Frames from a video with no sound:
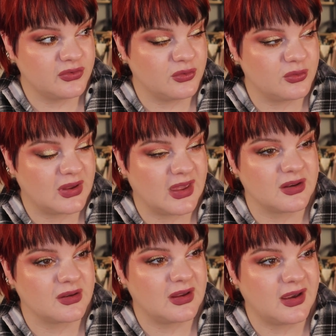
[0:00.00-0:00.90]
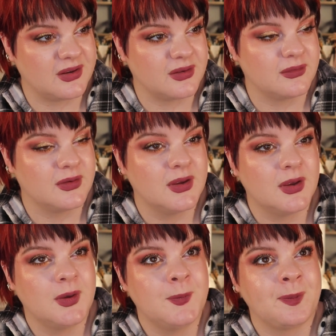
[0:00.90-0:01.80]
You can kind of,
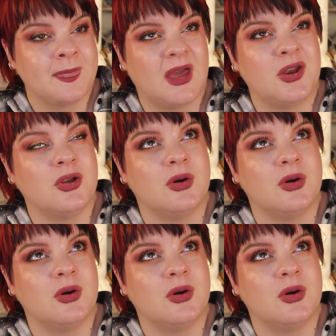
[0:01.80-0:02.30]
I don't